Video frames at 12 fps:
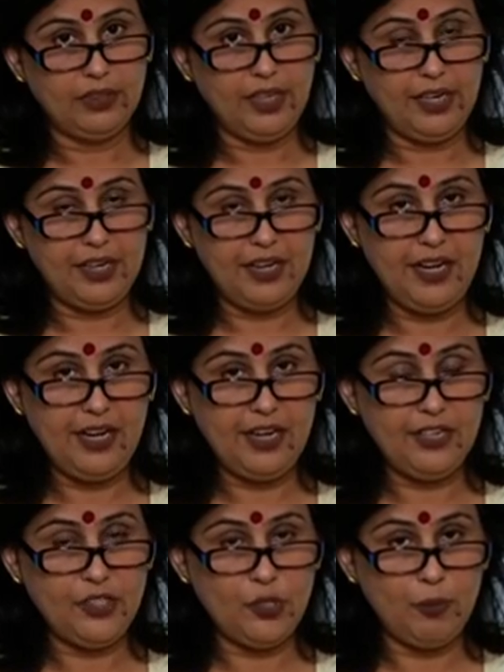it
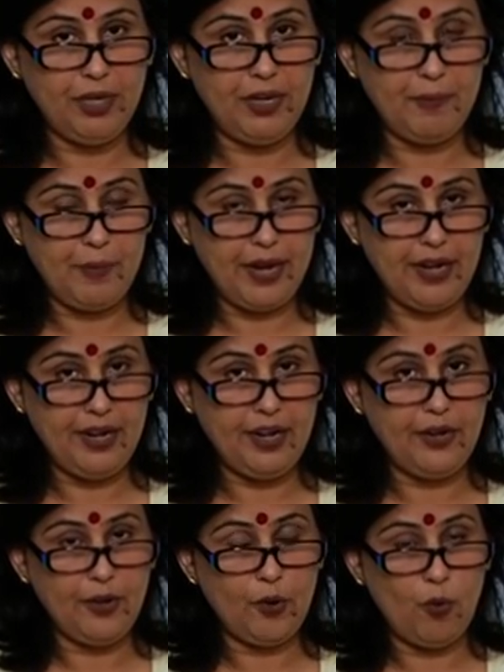needed to be
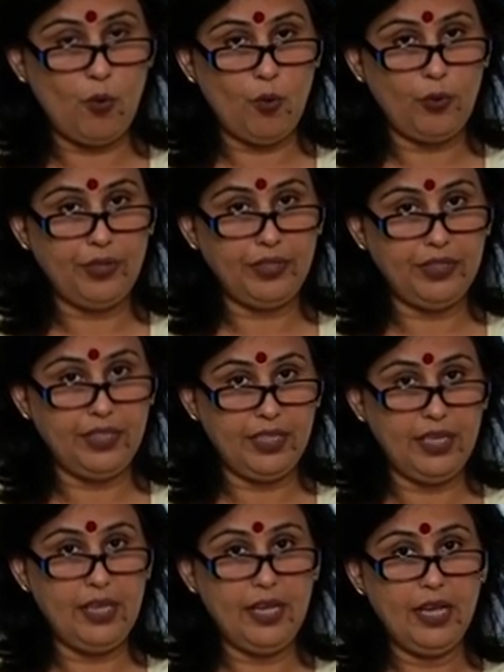dependent on
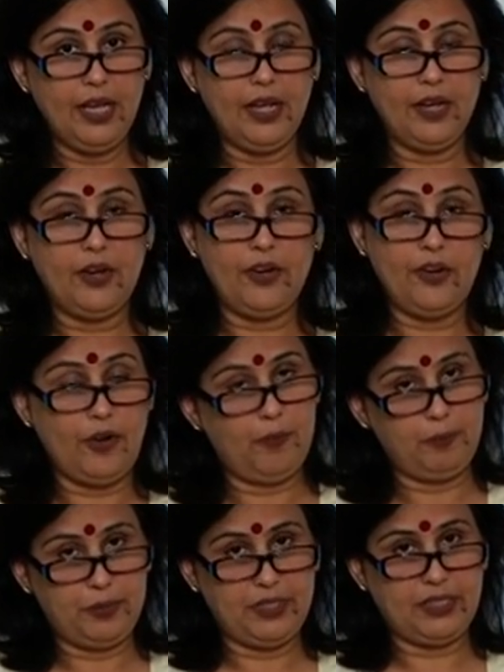the
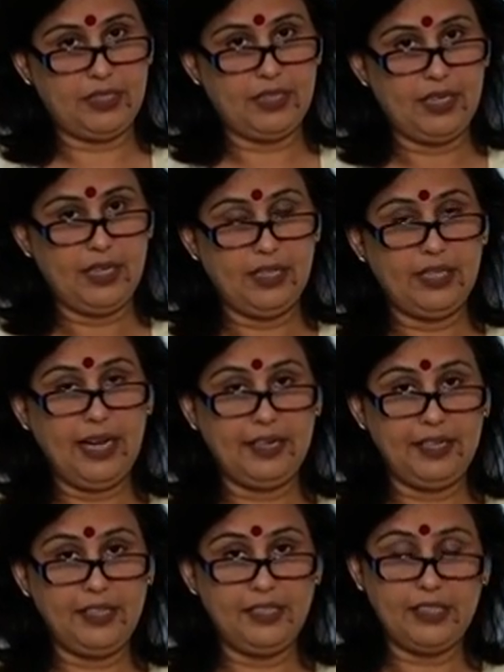crops,
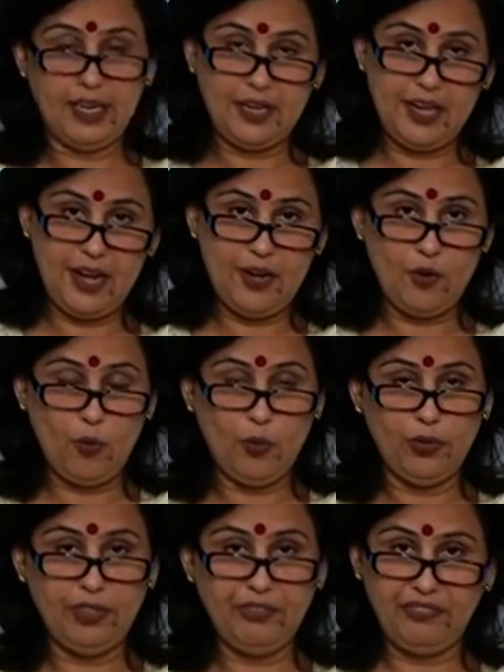that is again
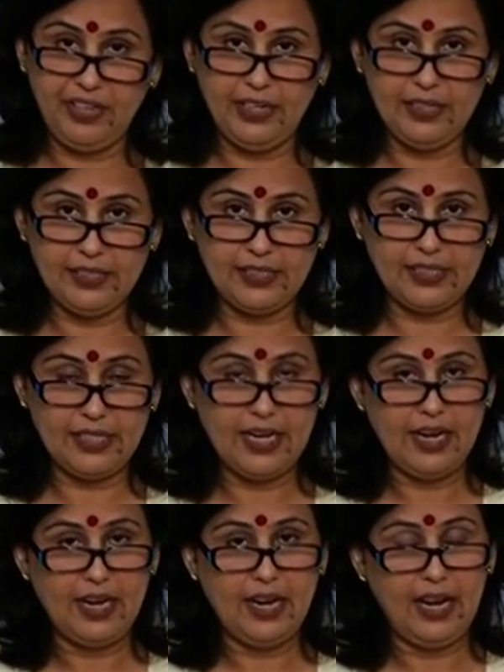on the fields
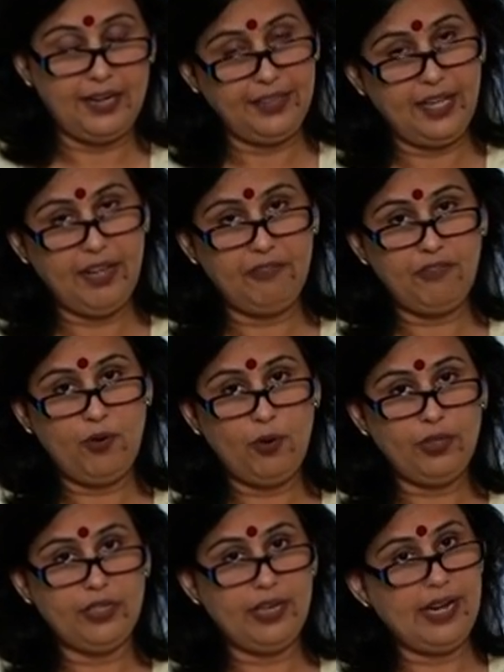and therefore
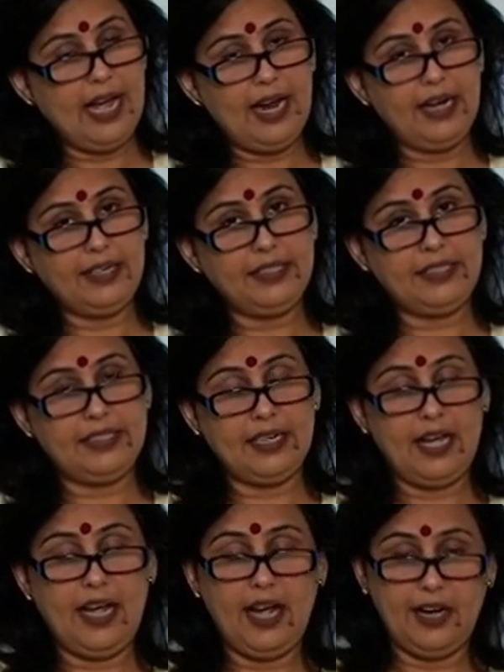the lands
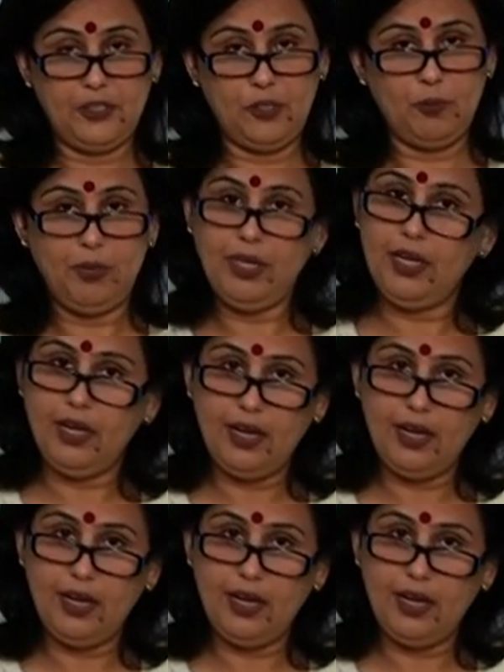had to be